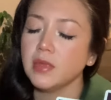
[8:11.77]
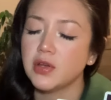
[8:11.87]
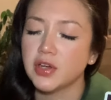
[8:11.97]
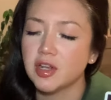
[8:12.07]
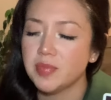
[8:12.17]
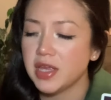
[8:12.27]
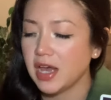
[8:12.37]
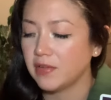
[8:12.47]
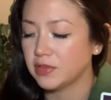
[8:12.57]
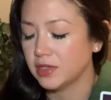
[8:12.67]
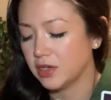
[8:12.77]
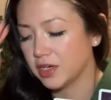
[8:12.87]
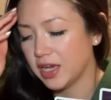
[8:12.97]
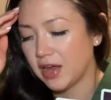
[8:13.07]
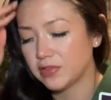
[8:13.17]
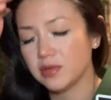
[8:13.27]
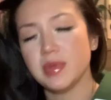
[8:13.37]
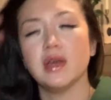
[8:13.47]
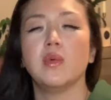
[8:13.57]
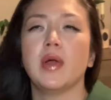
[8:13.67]
You're gonna have to
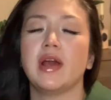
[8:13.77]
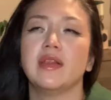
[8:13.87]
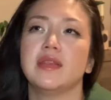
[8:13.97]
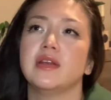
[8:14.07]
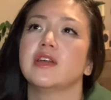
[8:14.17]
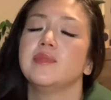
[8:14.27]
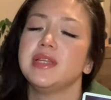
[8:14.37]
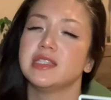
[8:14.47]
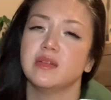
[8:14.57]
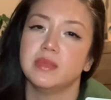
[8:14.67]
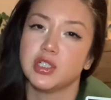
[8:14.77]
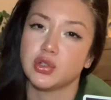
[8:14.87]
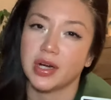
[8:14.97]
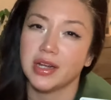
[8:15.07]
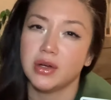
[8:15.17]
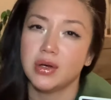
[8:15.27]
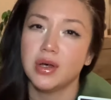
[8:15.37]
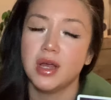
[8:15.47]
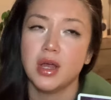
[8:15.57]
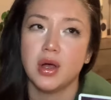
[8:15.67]
be aware that there could be some betrayal,